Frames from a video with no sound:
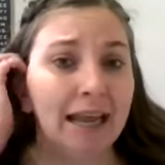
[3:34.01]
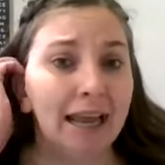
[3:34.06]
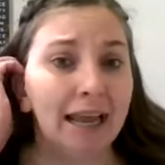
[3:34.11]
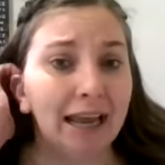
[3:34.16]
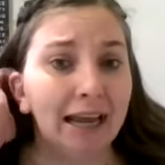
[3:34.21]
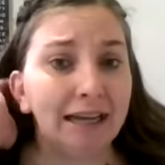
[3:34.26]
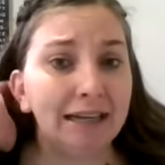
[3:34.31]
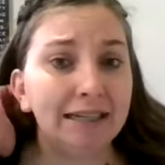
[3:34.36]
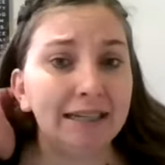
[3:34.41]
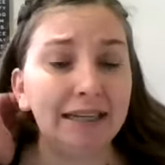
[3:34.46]

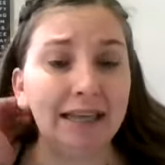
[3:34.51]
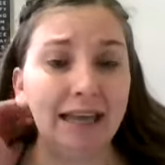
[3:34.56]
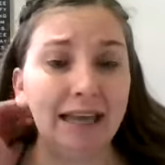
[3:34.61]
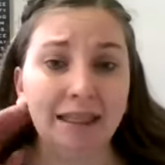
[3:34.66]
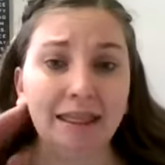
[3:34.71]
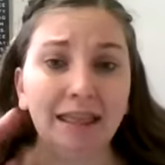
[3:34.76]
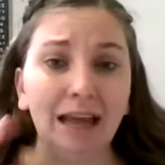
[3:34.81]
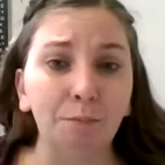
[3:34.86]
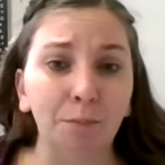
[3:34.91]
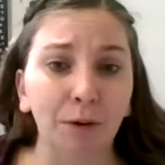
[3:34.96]
and
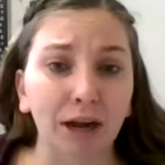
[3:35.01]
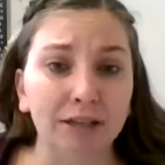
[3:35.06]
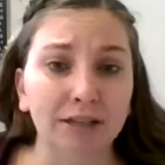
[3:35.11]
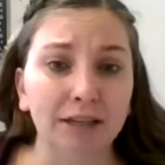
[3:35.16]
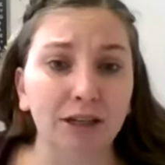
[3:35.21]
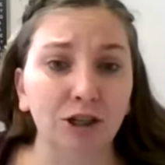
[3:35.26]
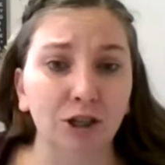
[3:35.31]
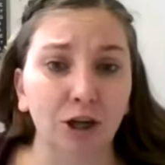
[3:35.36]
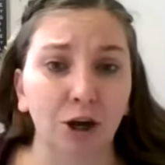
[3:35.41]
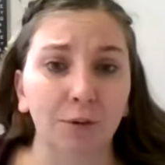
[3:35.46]
get that
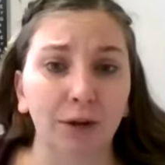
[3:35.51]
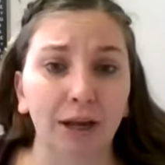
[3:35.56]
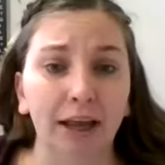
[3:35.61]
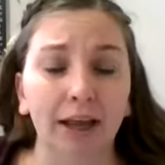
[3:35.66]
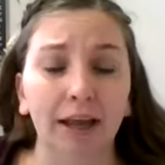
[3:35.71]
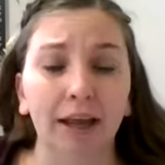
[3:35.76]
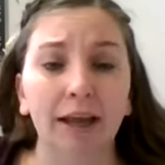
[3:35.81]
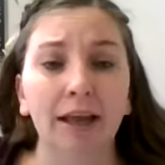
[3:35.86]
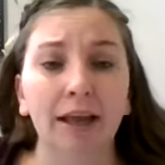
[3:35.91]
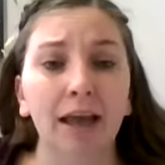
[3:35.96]
process
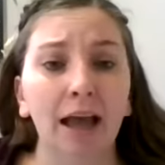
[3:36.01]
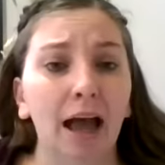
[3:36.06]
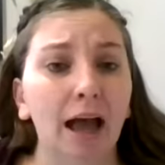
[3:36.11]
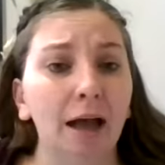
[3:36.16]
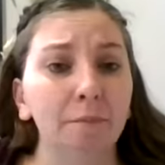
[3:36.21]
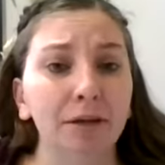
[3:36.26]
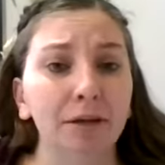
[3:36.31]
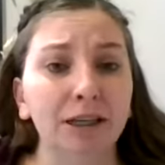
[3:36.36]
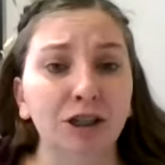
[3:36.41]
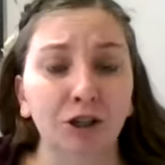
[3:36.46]
going
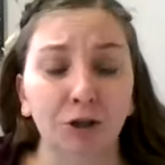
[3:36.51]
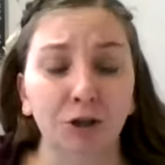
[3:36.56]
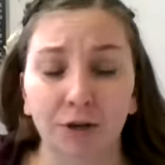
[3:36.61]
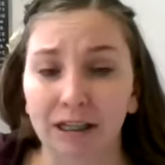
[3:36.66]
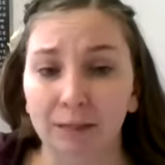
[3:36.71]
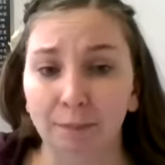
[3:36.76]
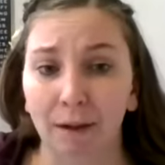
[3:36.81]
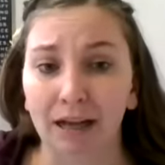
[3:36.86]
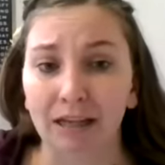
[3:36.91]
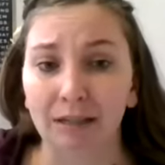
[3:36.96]
as soon
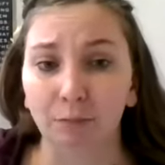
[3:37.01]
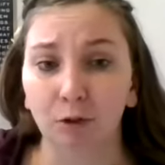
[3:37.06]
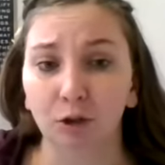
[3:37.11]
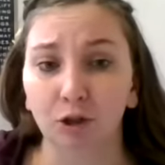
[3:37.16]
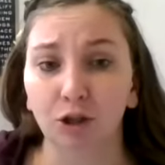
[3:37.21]
as possible.